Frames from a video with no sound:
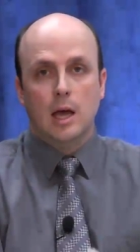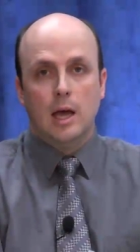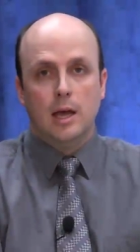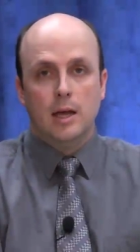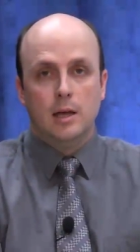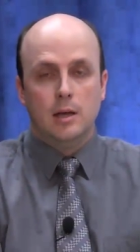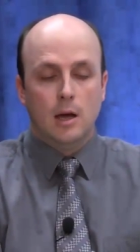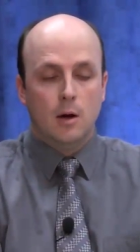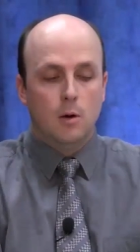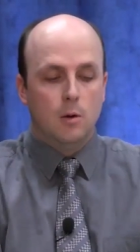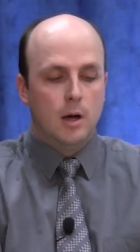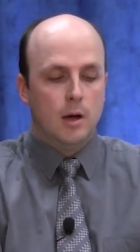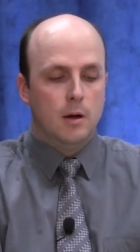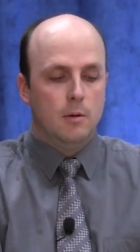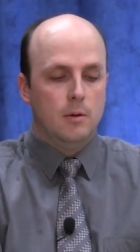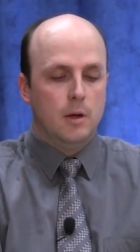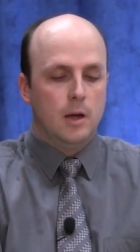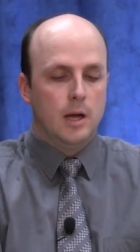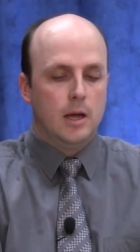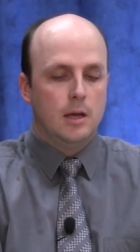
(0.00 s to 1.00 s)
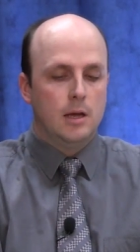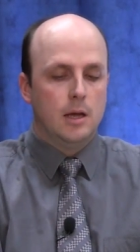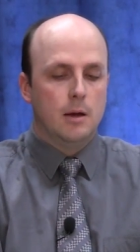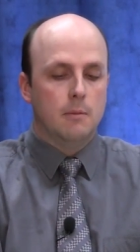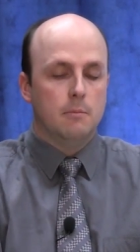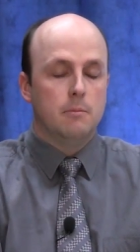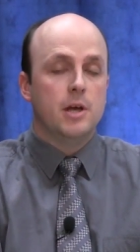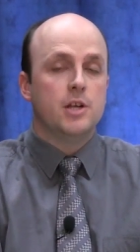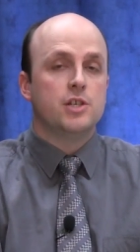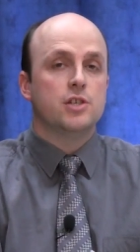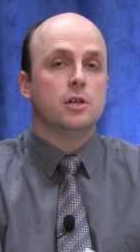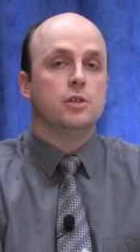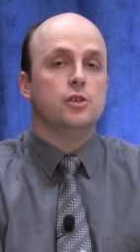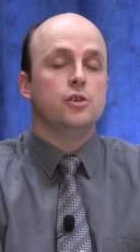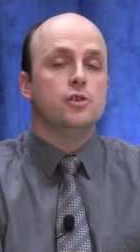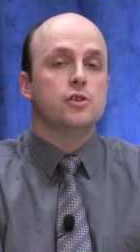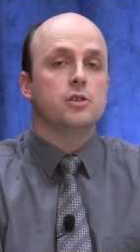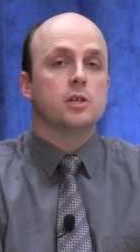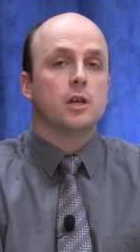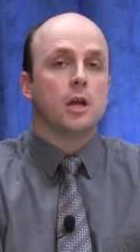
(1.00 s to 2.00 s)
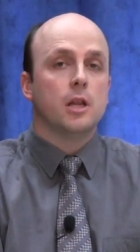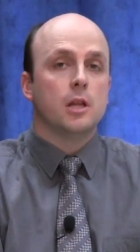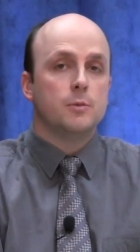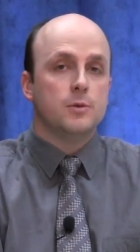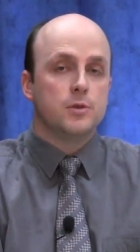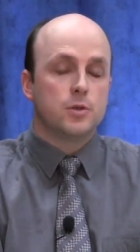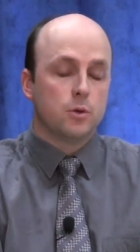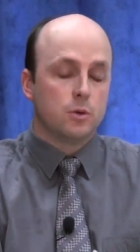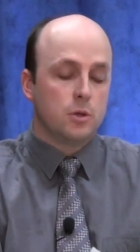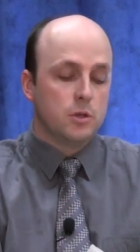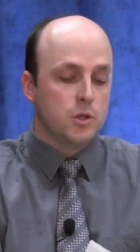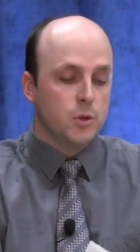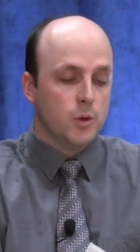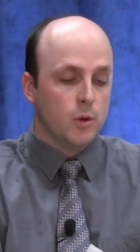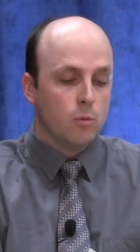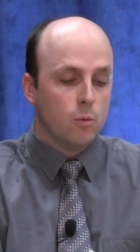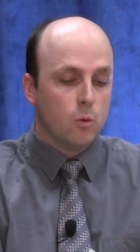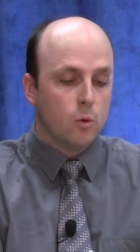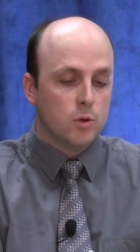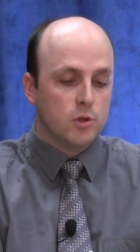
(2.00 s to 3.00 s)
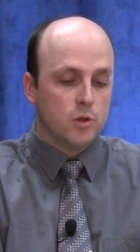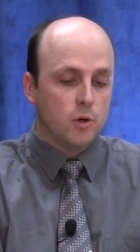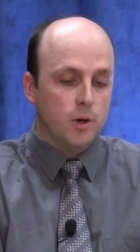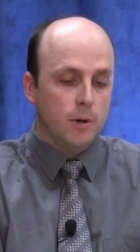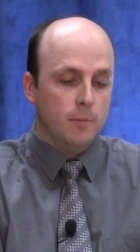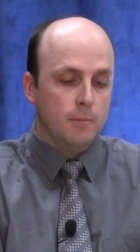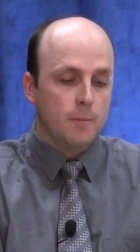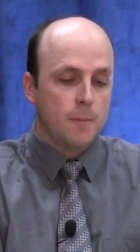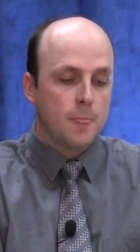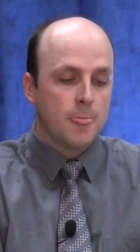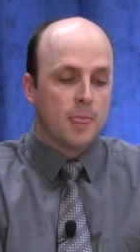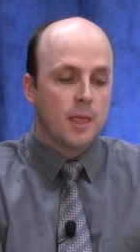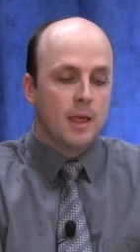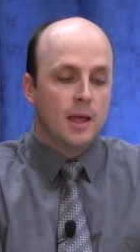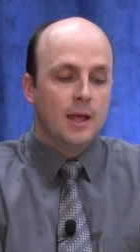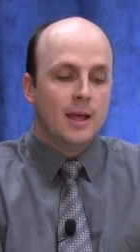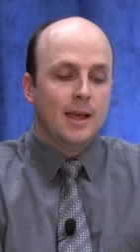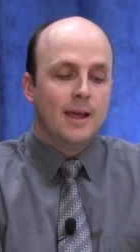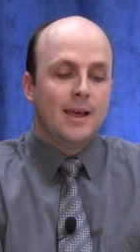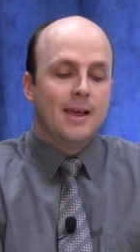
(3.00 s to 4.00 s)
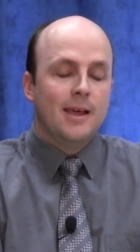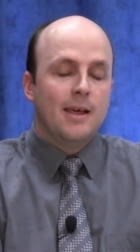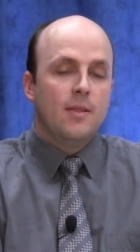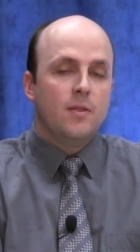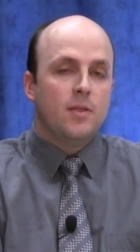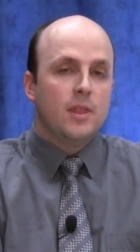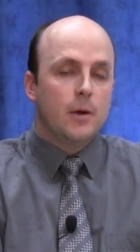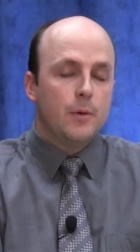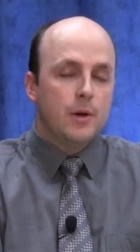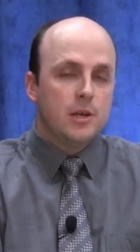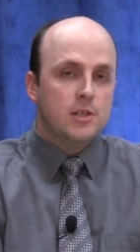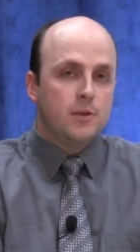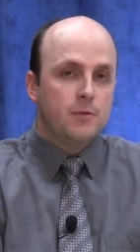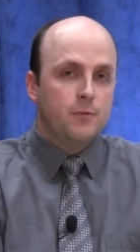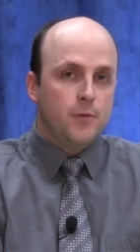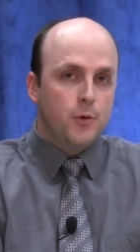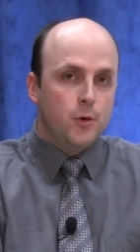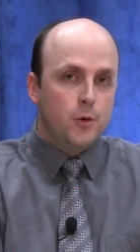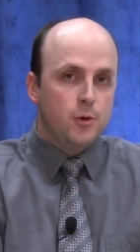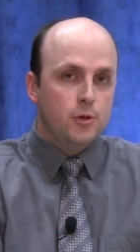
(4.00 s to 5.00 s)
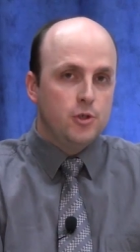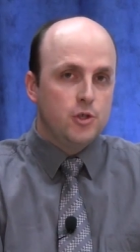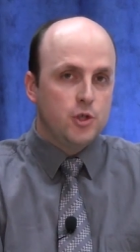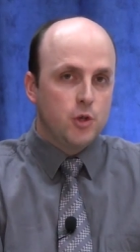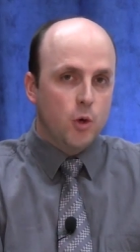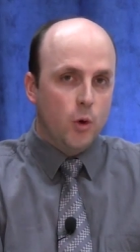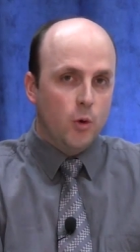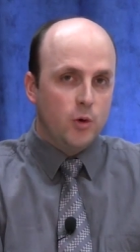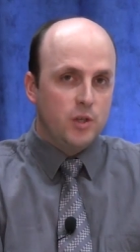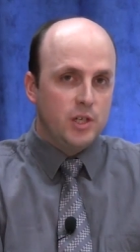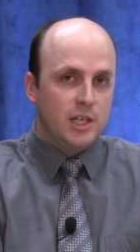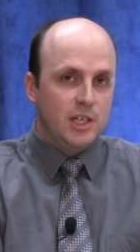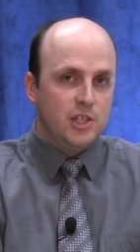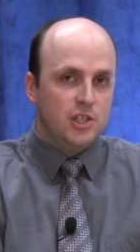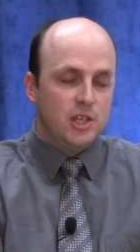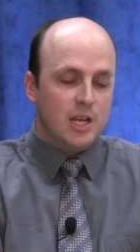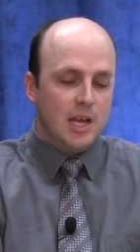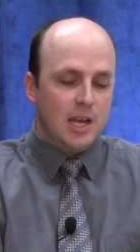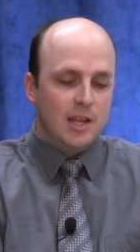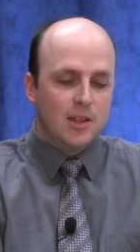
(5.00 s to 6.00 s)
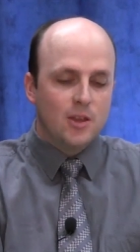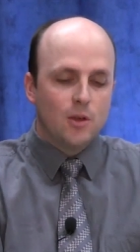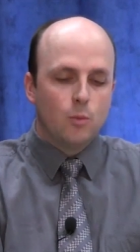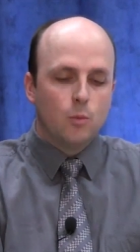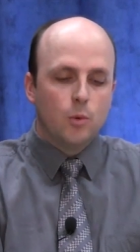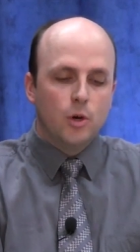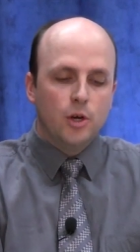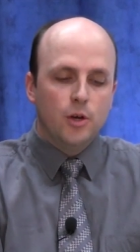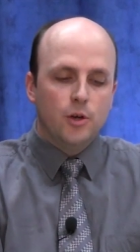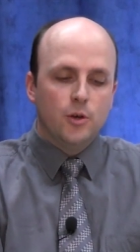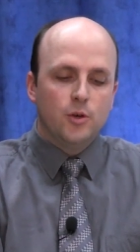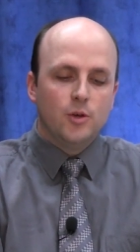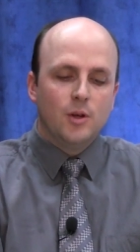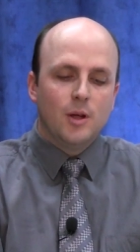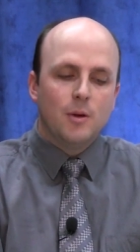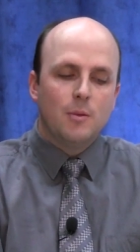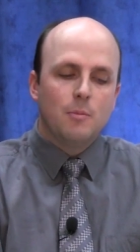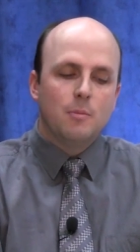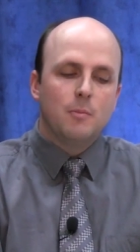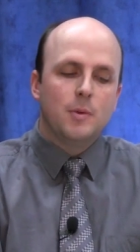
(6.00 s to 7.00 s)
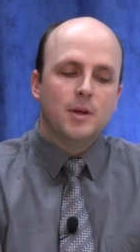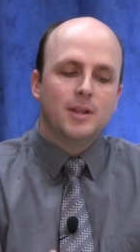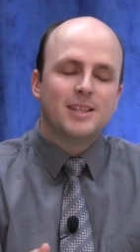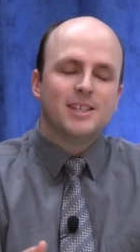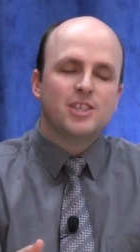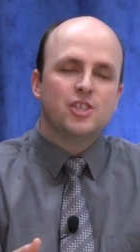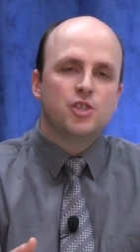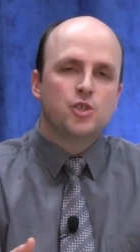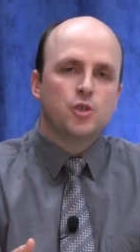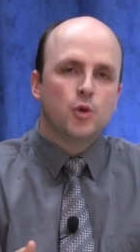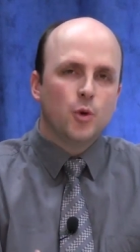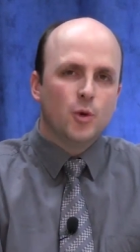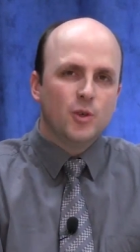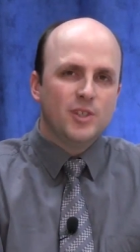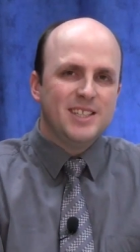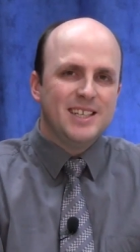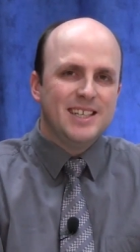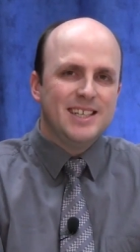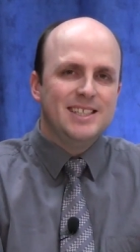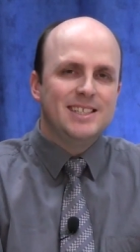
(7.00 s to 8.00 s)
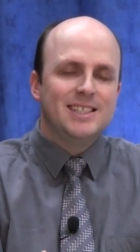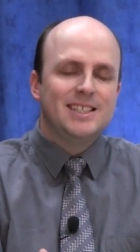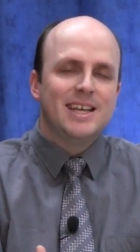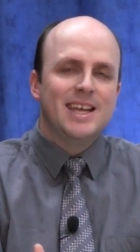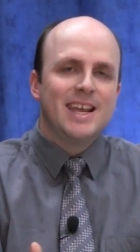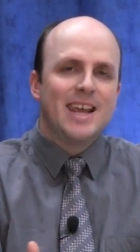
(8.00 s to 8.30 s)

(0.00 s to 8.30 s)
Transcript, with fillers: a, a, a um, measure usually only resorted to in wartime. There is a food shortage in the world, but the shortage